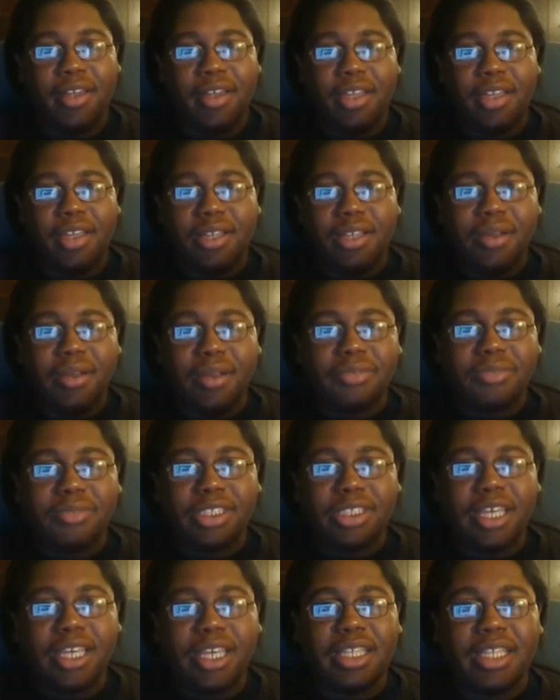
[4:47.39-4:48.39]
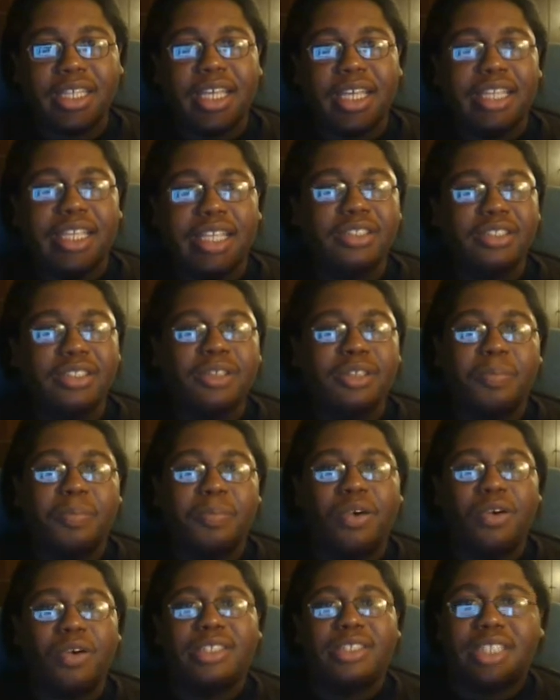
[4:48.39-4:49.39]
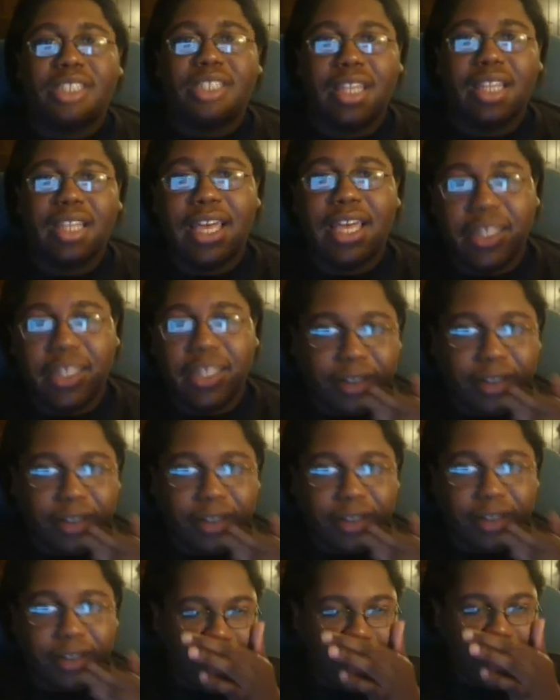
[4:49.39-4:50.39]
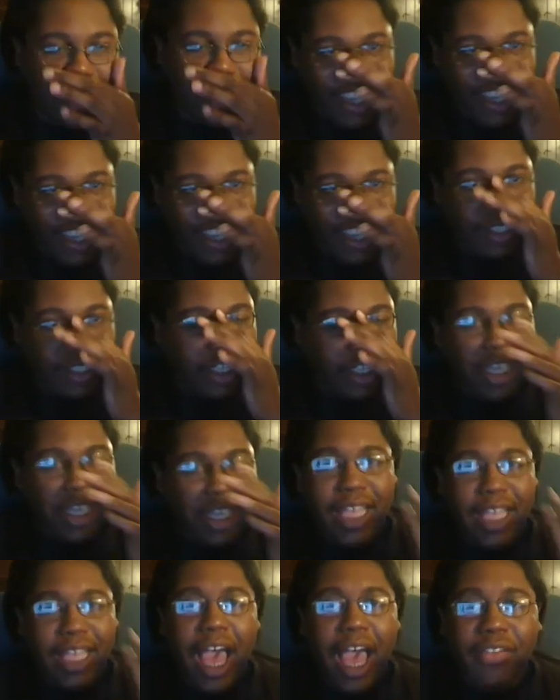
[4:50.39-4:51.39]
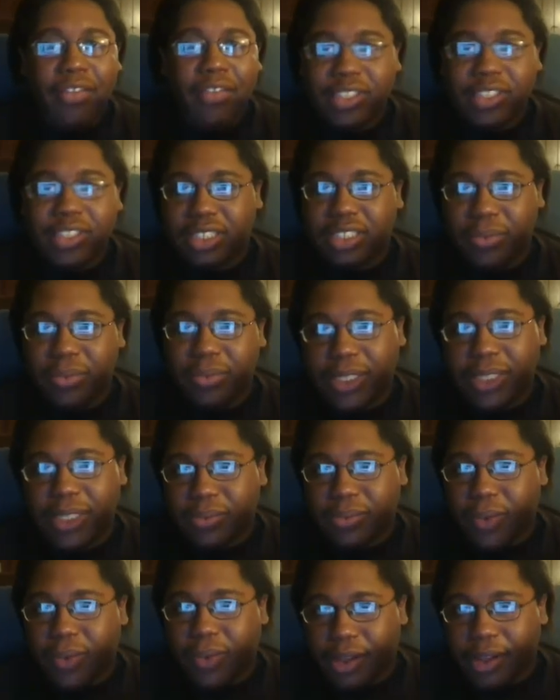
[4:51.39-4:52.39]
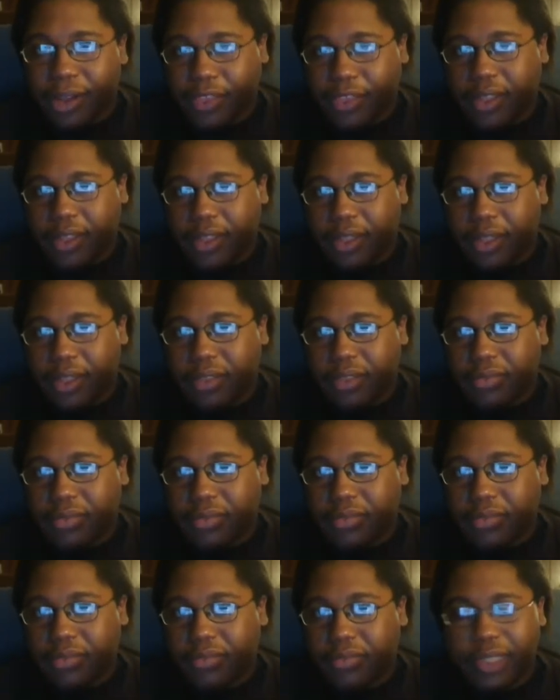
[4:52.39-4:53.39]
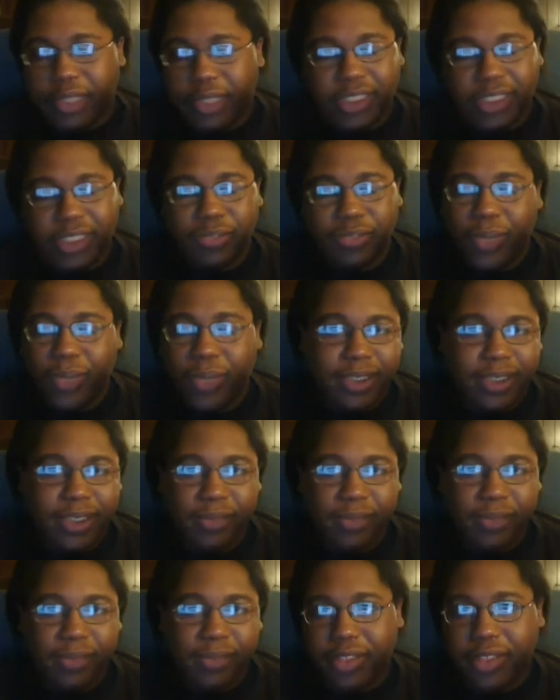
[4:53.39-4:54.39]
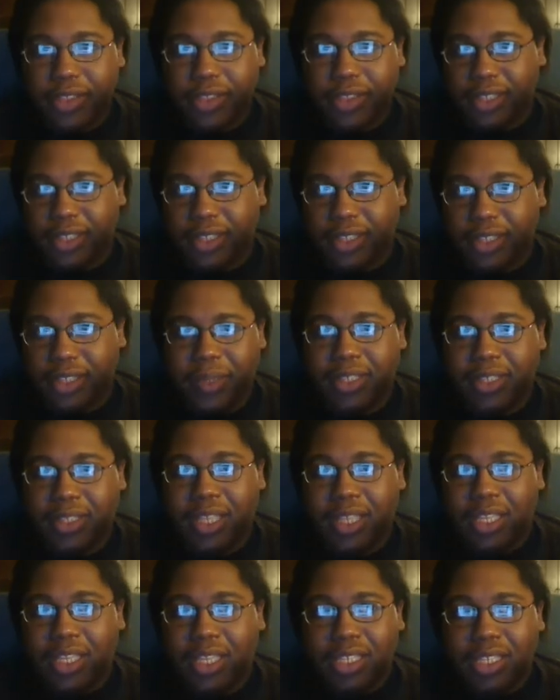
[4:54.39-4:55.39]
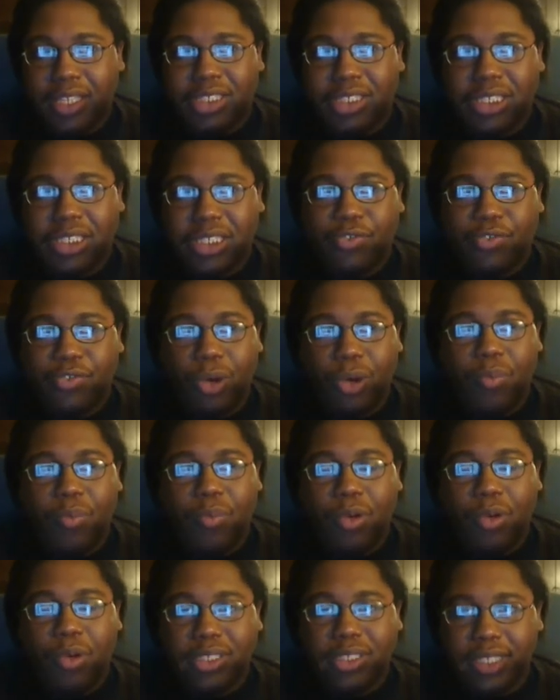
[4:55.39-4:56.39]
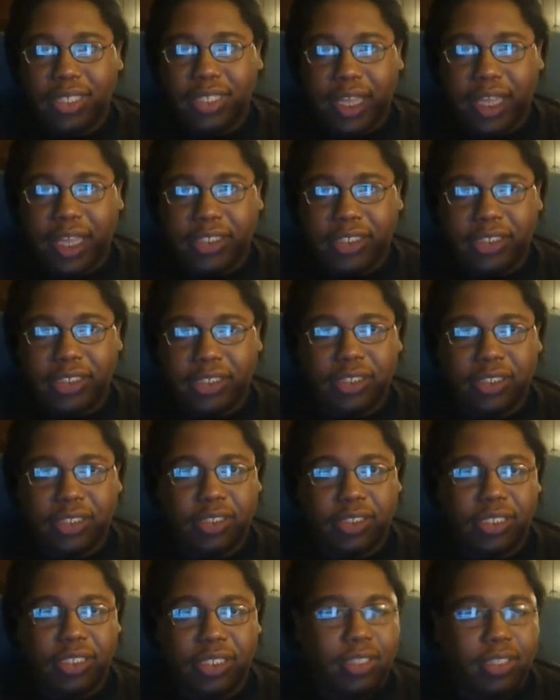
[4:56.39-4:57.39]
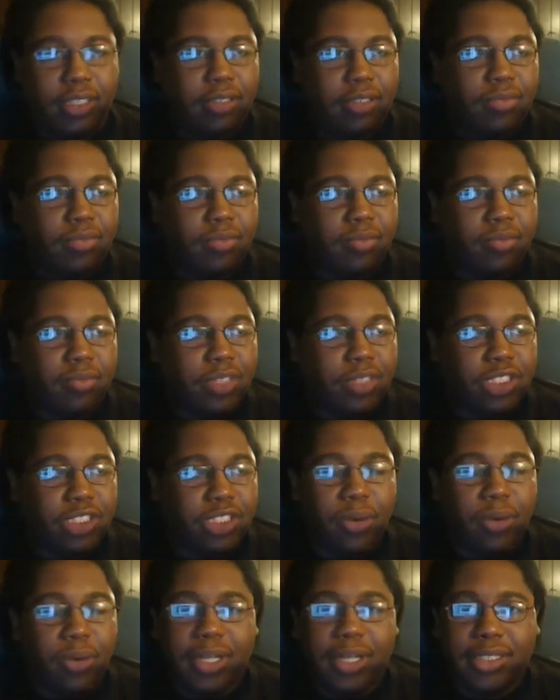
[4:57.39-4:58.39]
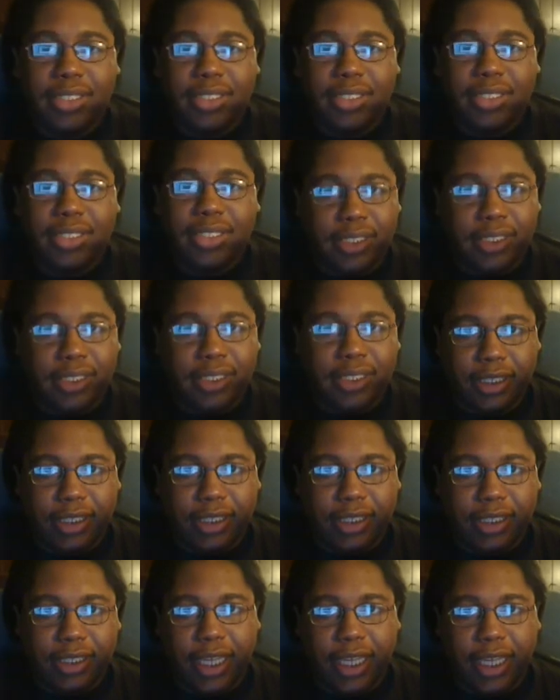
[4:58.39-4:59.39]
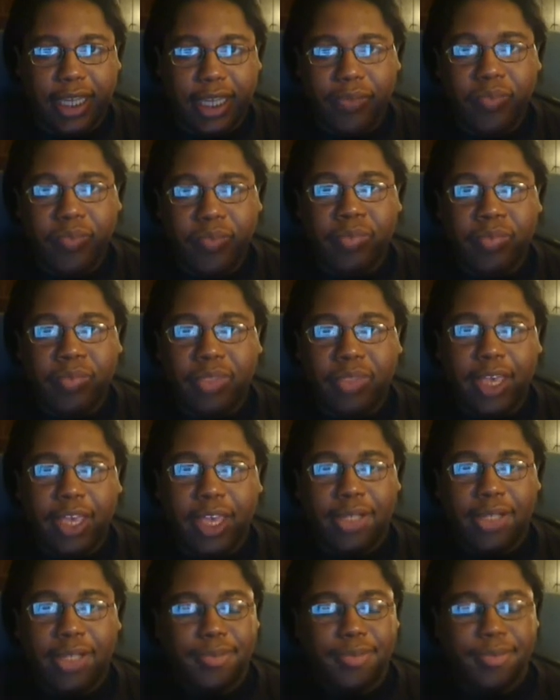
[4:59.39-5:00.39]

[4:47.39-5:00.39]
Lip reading: You know what I'm saying? This is a boy she liked, okay? It obviously wasn't worth it. It just wasn't worth it. I mean, just for a boy she liked, she's showing her tits to this guy. Now,